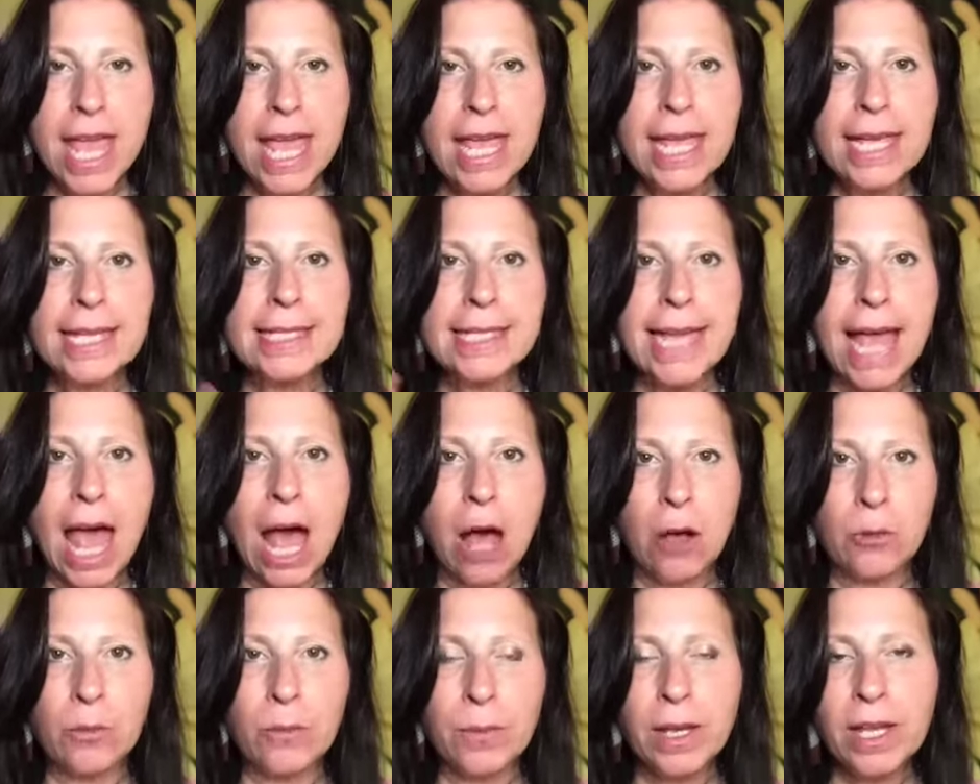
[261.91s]
is
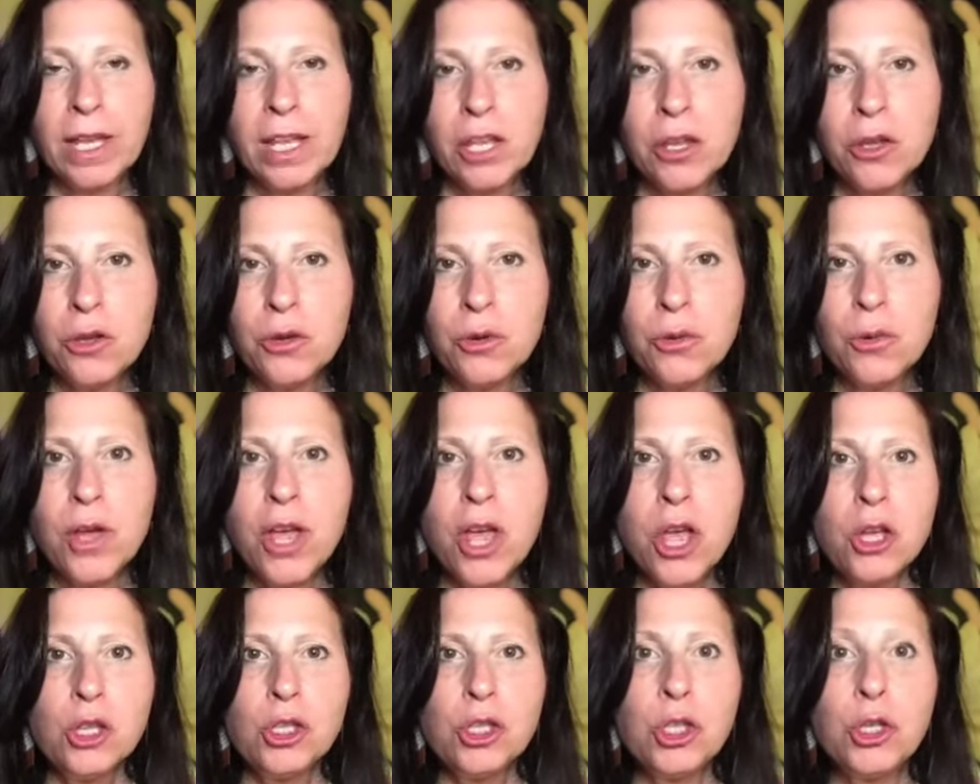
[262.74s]
helping you
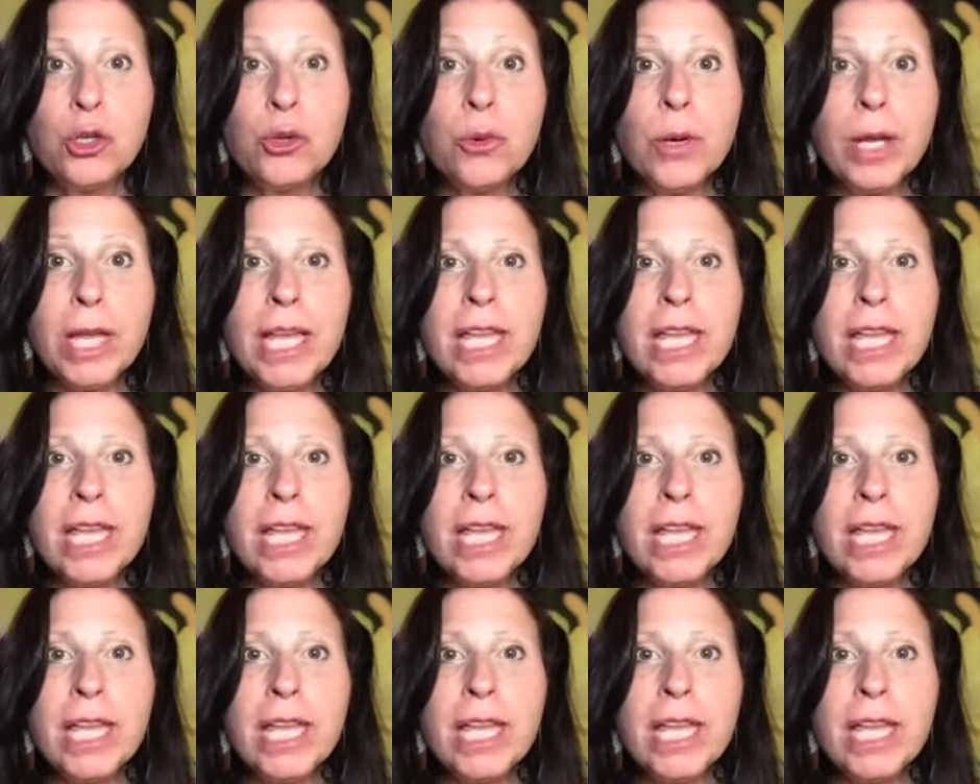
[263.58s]
to